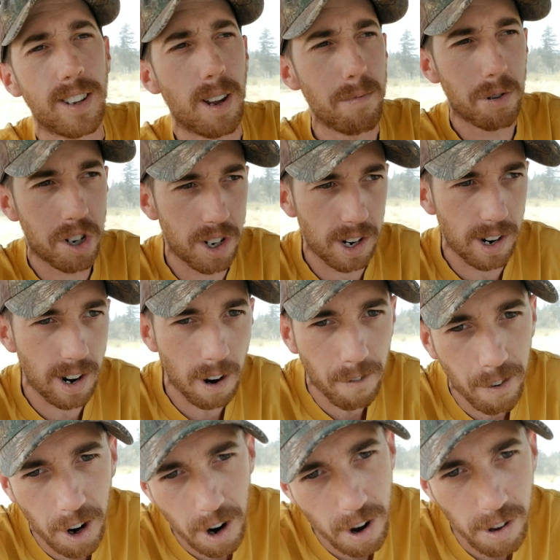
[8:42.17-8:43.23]
I'm sure, are
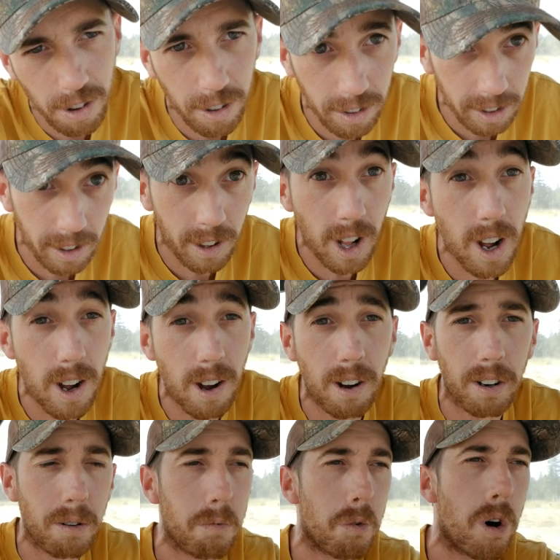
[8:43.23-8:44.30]
following
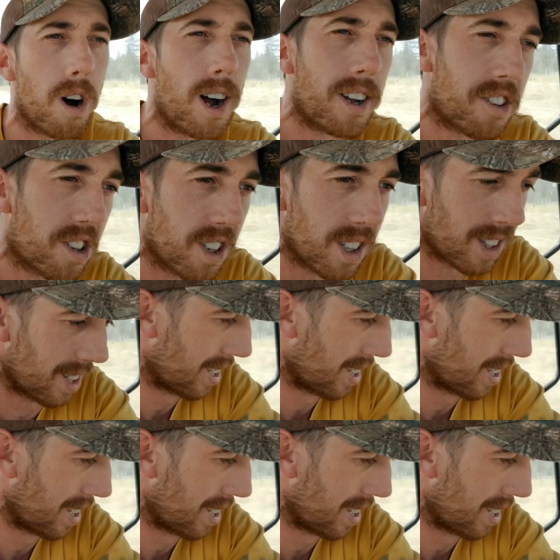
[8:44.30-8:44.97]
along and watching.